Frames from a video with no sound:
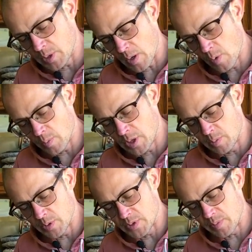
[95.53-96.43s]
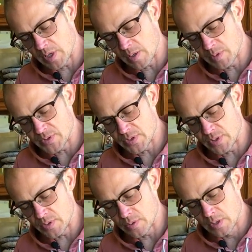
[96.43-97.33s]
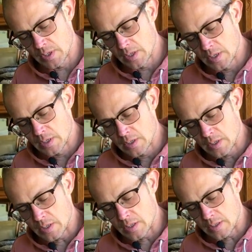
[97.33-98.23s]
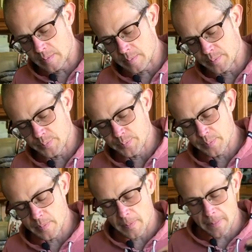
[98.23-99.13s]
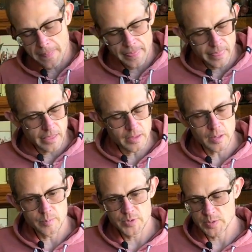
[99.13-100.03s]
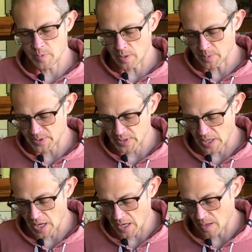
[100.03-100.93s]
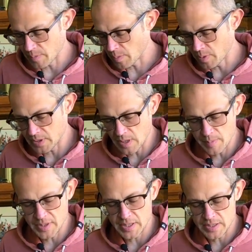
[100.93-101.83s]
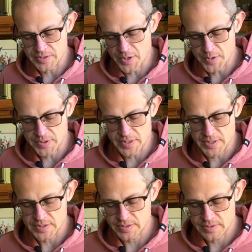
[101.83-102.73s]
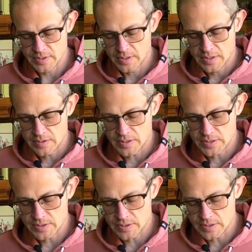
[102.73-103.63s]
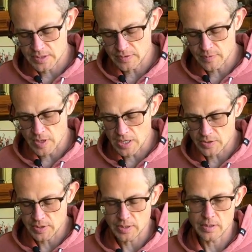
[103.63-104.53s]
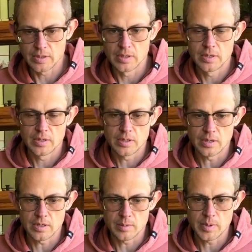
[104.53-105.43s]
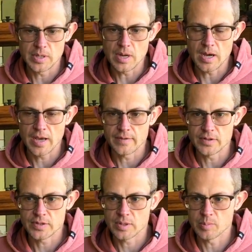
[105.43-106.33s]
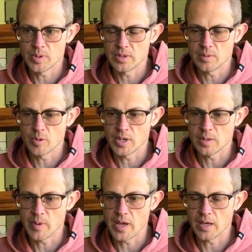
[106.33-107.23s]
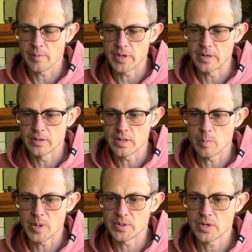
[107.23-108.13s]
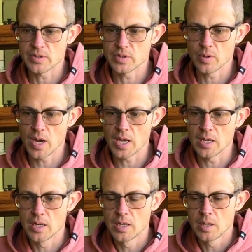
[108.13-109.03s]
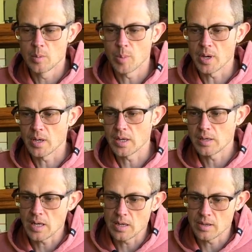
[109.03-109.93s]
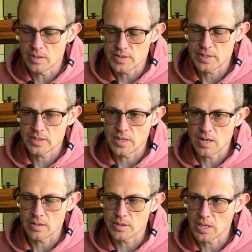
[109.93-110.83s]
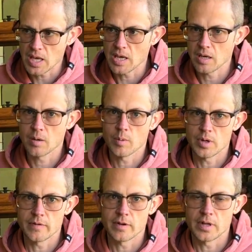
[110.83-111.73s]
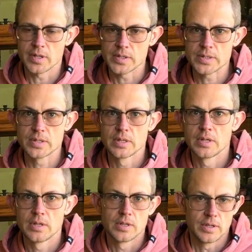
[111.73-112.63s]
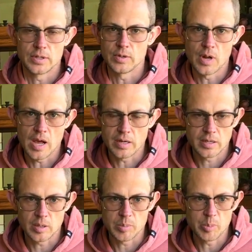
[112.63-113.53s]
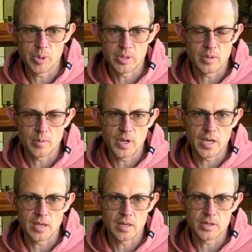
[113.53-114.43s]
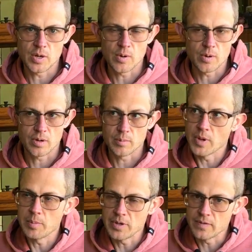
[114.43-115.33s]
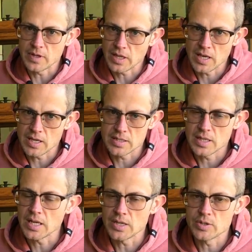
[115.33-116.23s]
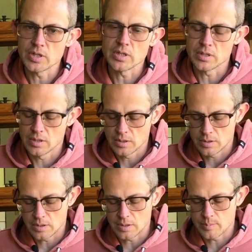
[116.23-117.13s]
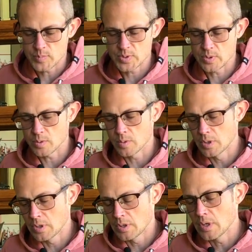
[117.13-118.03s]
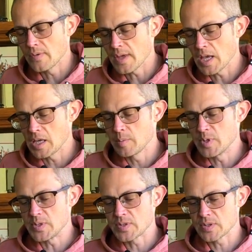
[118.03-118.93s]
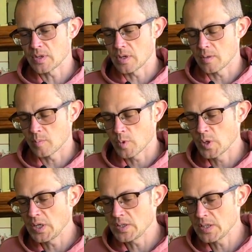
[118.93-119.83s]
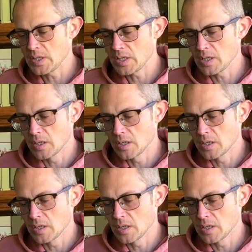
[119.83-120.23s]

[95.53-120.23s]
want people to be able to, you know, just be able to say, hey, I'm gonna get a tong of this. This is a good tea for aging, and not have it just completely break the bank. I mean, La Banjiang is great, but at $860 a cake or whatever it is, you're not going to be putting away a tong or maybe even a cake to age it. So the aim is clean tea,